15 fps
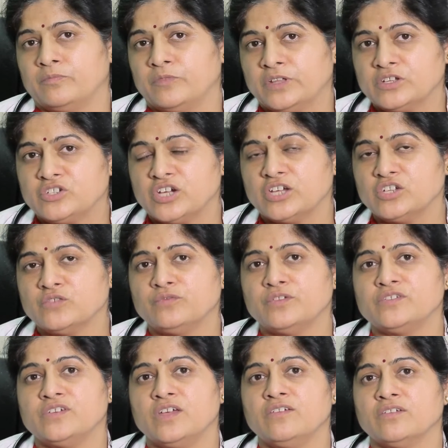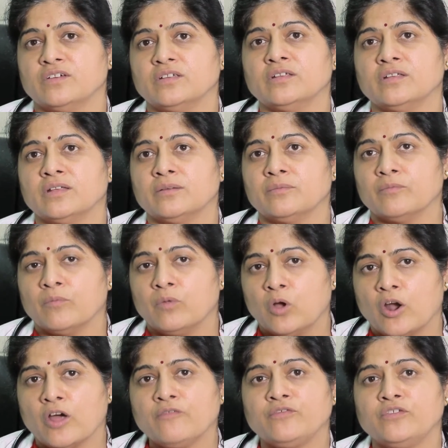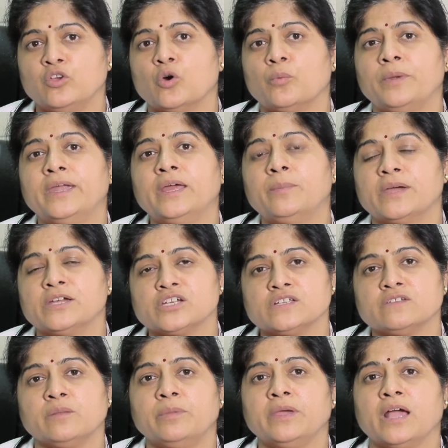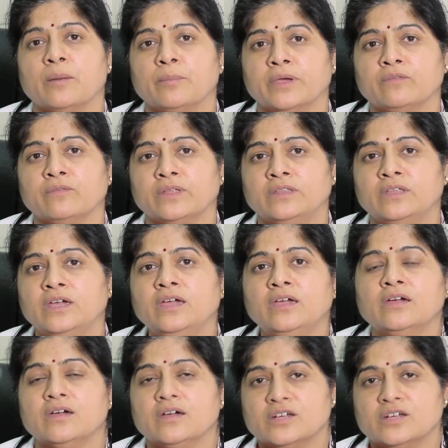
With the change of the season, a lot of COPD patients will be coming with the